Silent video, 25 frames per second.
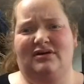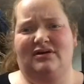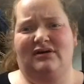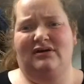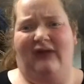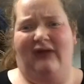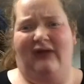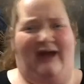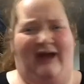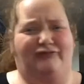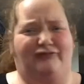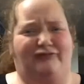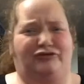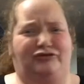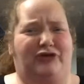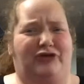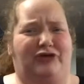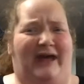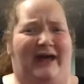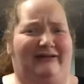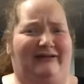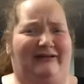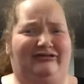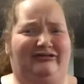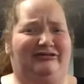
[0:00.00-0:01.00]
After
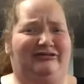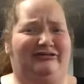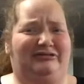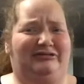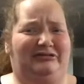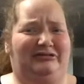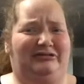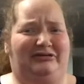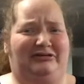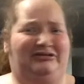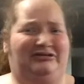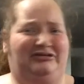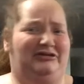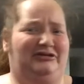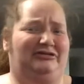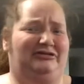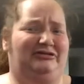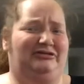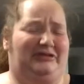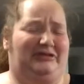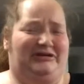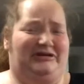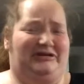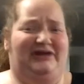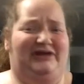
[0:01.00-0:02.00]
taxes, I think it's like
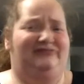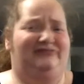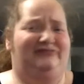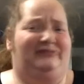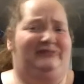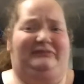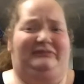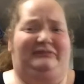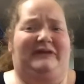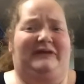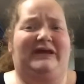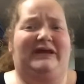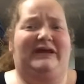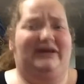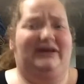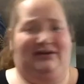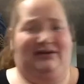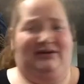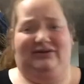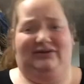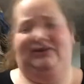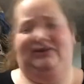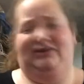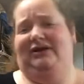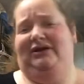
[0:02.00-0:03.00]
10.50.
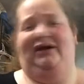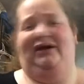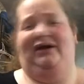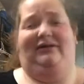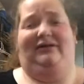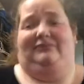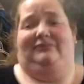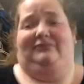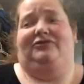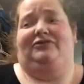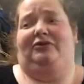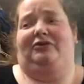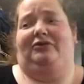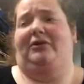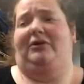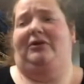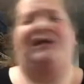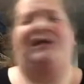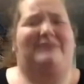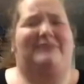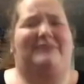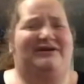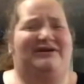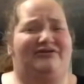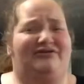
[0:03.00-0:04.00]
So I
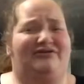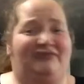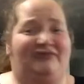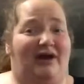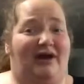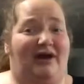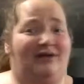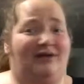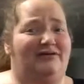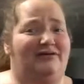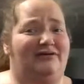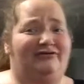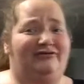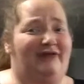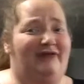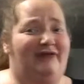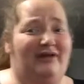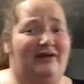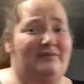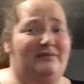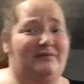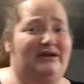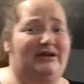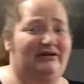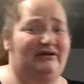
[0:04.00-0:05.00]
mean, it's not a
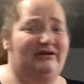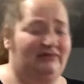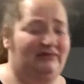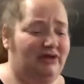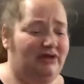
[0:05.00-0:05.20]
big deal.